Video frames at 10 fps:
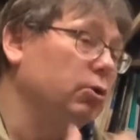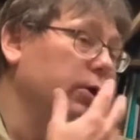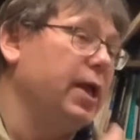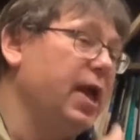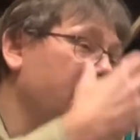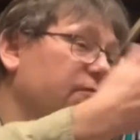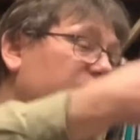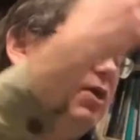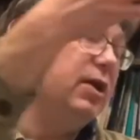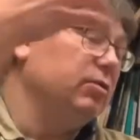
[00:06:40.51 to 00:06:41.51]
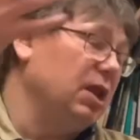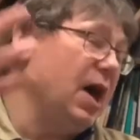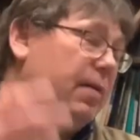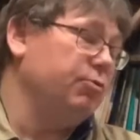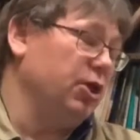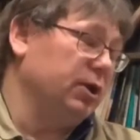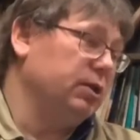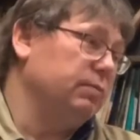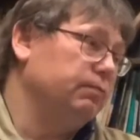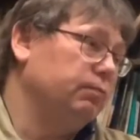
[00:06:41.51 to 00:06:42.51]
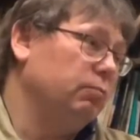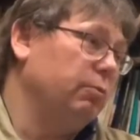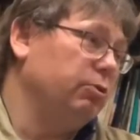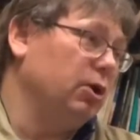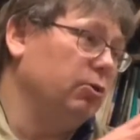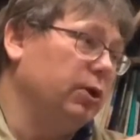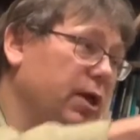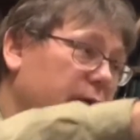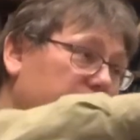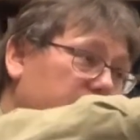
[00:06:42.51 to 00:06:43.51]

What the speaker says: looking at everything as an object. When we start looking at